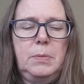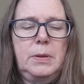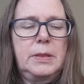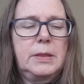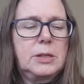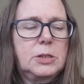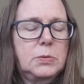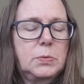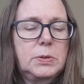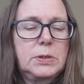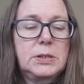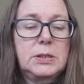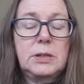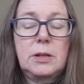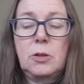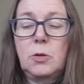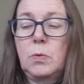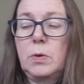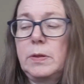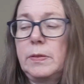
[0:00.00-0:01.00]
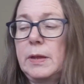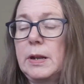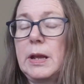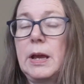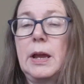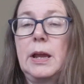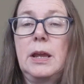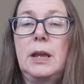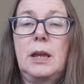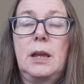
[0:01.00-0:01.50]
But this one is another one that
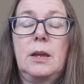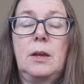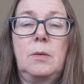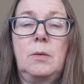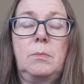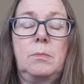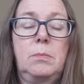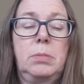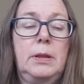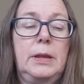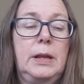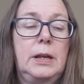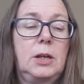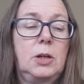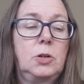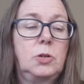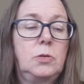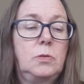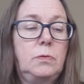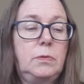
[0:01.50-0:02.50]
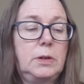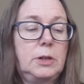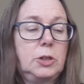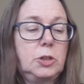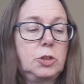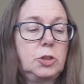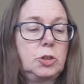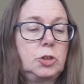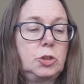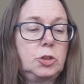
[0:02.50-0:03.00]
I am planning to
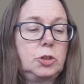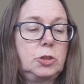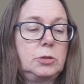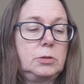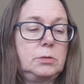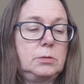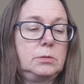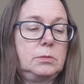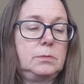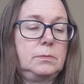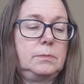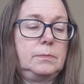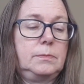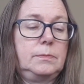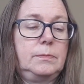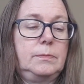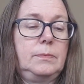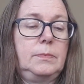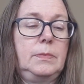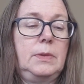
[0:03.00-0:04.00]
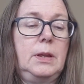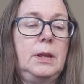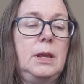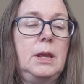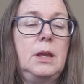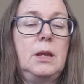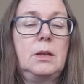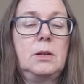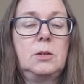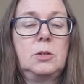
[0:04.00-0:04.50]
finish
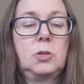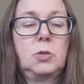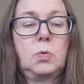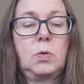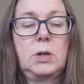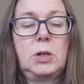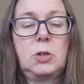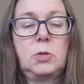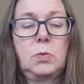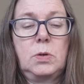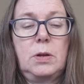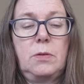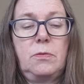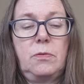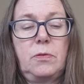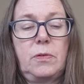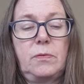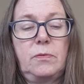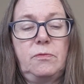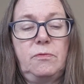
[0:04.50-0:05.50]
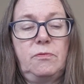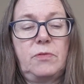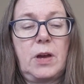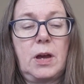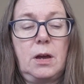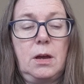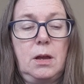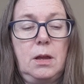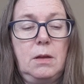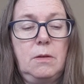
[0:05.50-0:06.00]
in
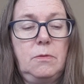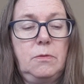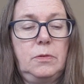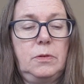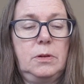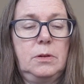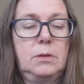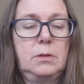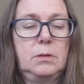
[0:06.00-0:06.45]
2025.